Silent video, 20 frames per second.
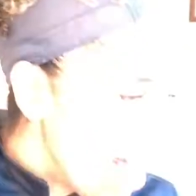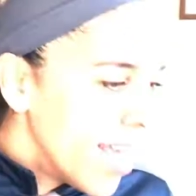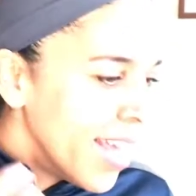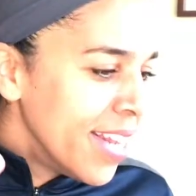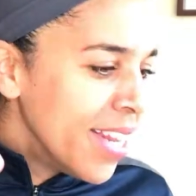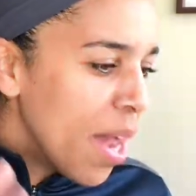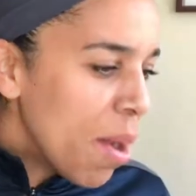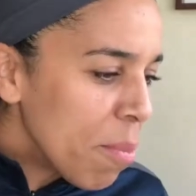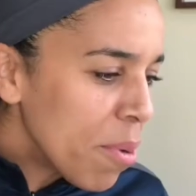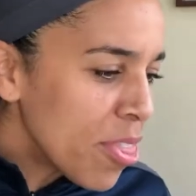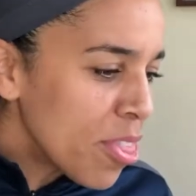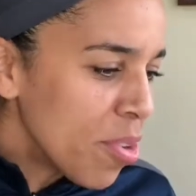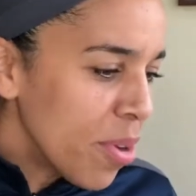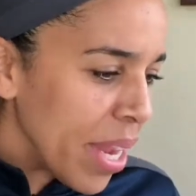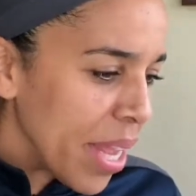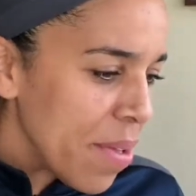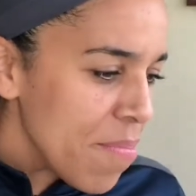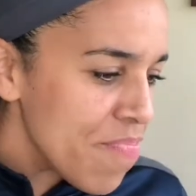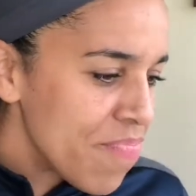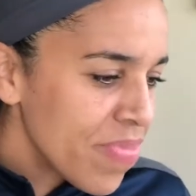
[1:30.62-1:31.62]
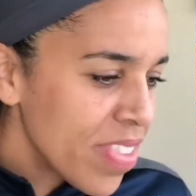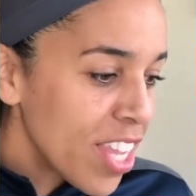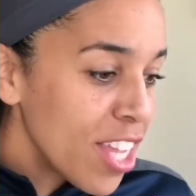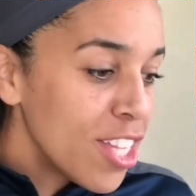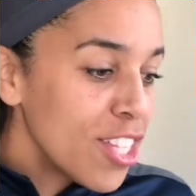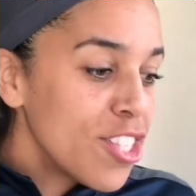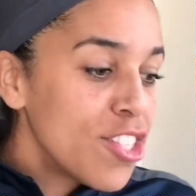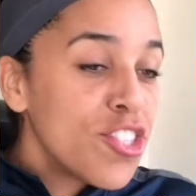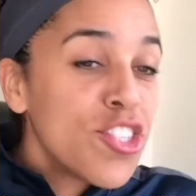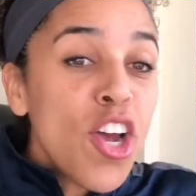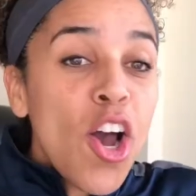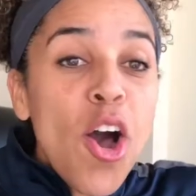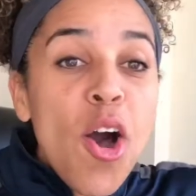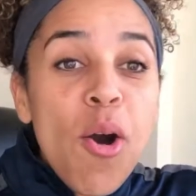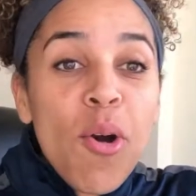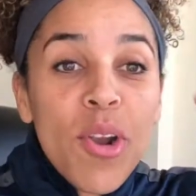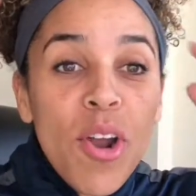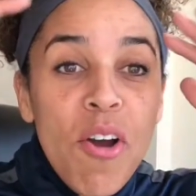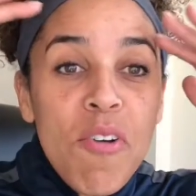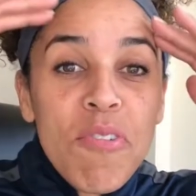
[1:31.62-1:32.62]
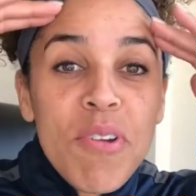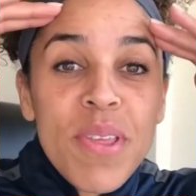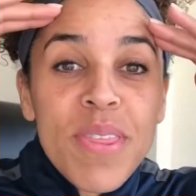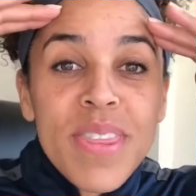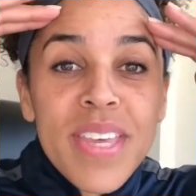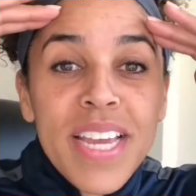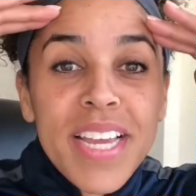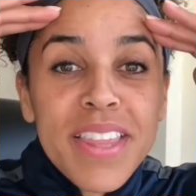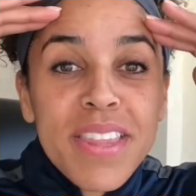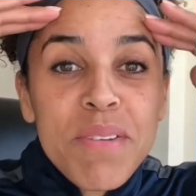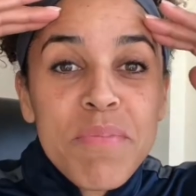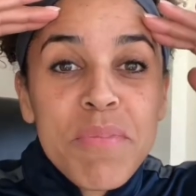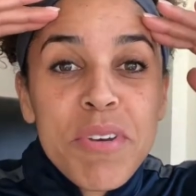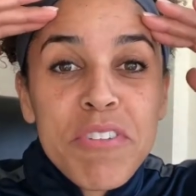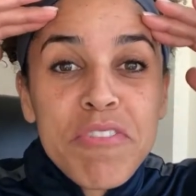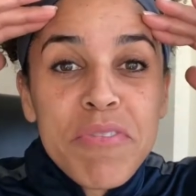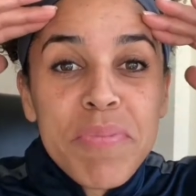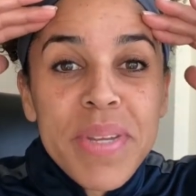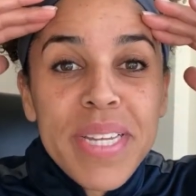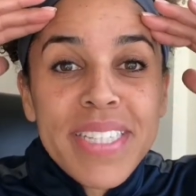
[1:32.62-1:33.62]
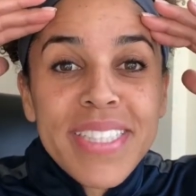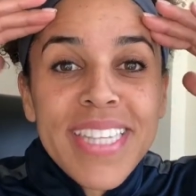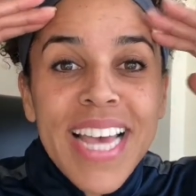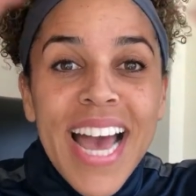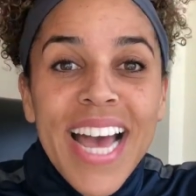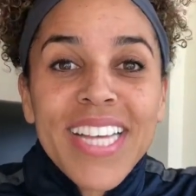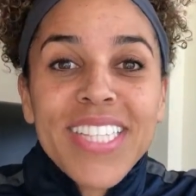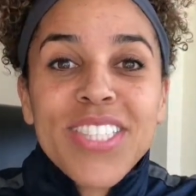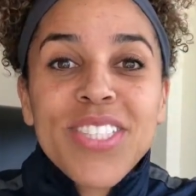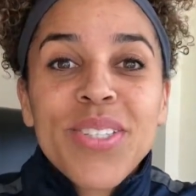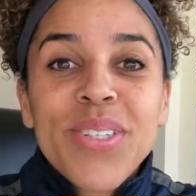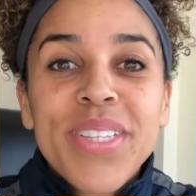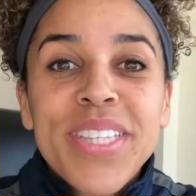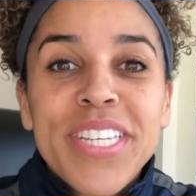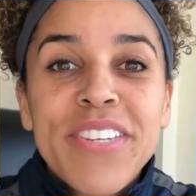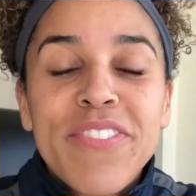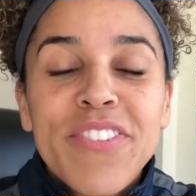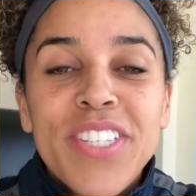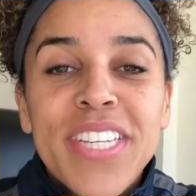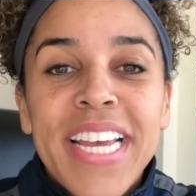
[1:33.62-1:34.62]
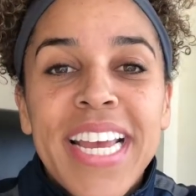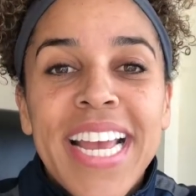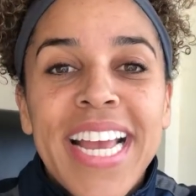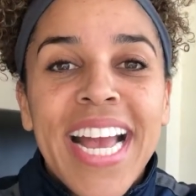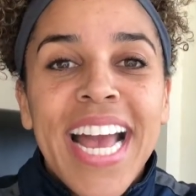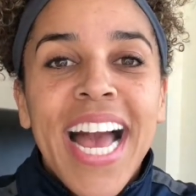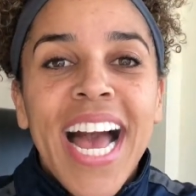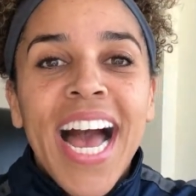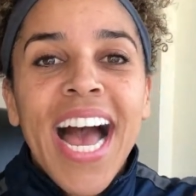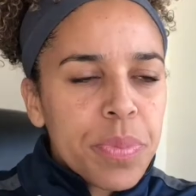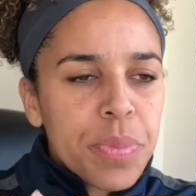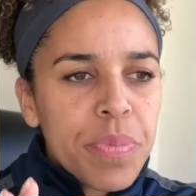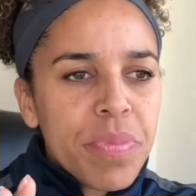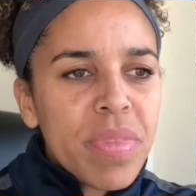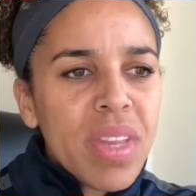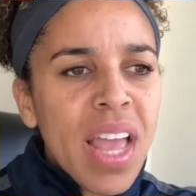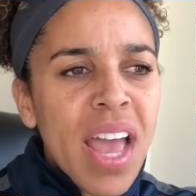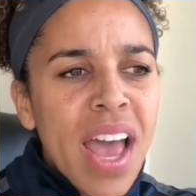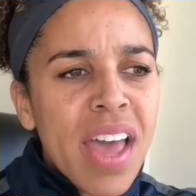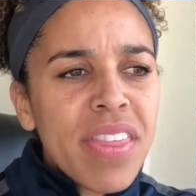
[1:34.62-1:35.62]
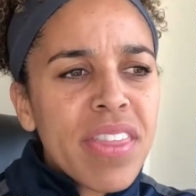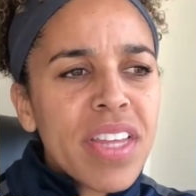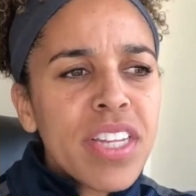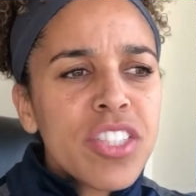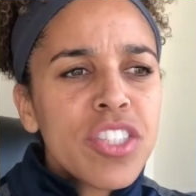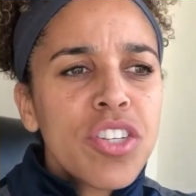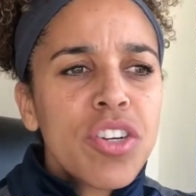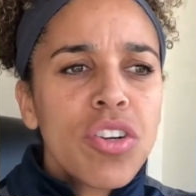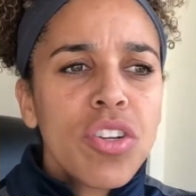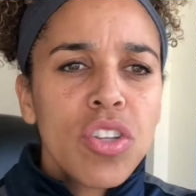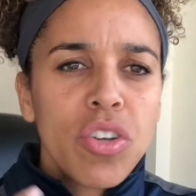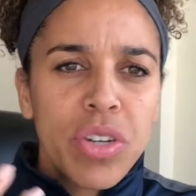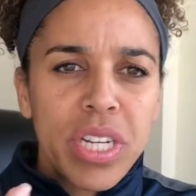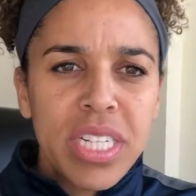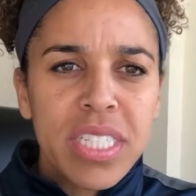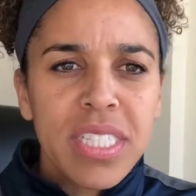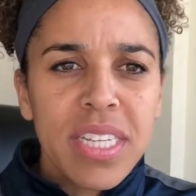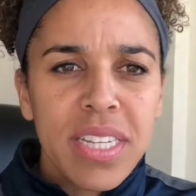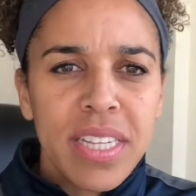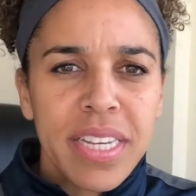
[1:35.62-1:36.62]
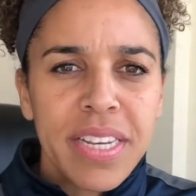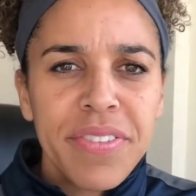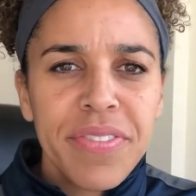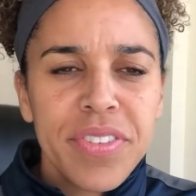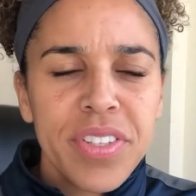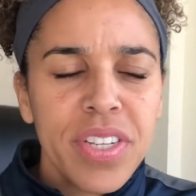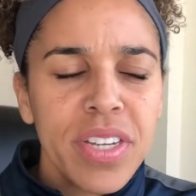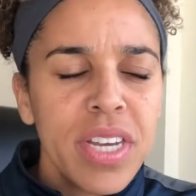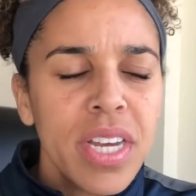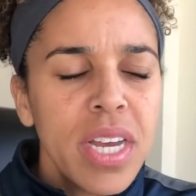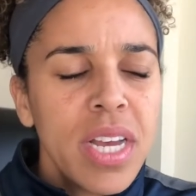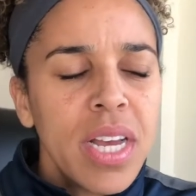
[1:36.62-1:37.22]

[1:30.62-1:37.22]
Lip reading: Number 3, don't overthink the movements as you're lifting. Athletes that are learning to lift